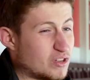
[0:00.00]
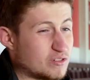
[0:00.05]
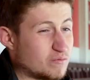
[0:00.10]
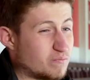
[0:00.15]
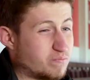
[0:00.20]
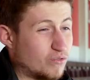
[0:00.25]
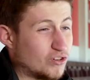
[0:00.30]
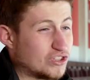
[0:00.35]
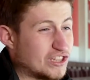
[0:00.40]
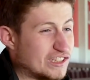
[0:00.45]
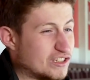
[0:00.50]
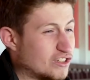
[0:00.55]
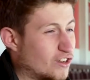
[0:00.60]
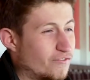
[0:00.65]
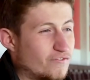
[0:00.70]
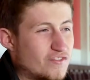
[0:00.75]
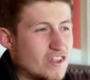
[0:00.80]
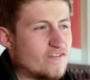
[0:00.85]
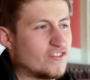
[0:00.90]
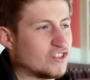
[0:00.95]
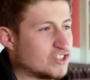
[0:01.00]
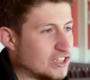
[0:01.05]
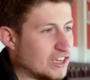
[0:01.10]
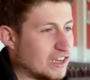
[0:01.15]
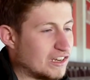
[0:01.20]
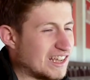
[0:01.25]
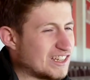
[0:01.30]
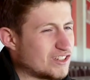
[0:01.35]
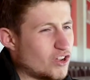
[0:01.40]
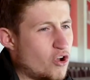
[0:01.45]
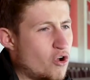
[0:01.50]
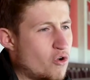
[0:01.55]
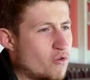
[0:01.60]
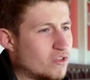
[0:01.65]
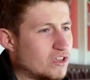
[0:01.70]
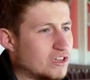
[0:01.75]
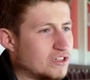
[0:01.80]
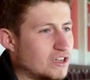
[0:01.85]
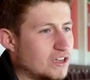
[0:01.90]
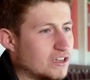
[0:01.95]
just brought it into the FIFA scene. That's all
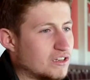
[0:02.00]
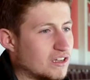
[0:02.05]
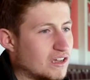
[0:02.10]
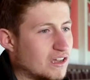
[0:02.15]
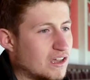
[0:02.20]
I really did.